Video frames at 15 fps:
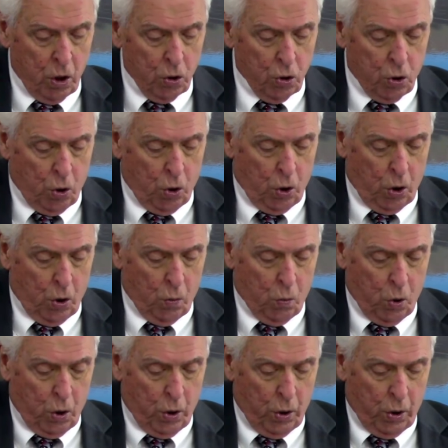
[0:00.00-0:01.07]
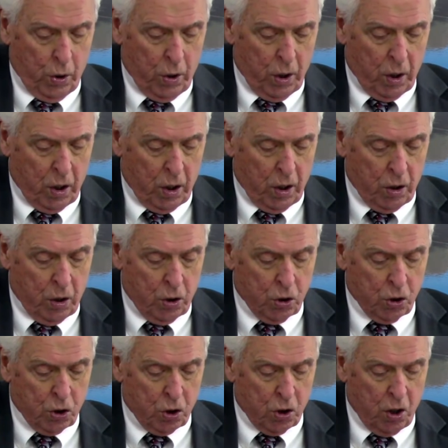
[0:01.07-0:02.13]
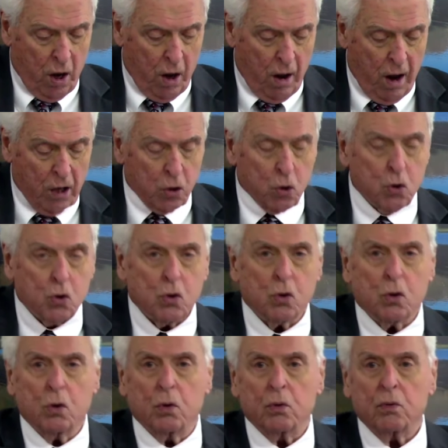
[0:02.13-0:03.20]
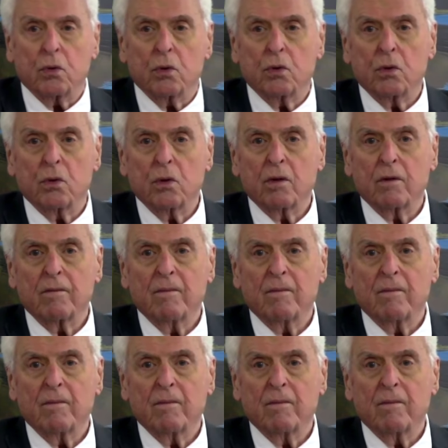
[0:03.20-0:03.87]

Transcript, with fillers: Your word is the truth.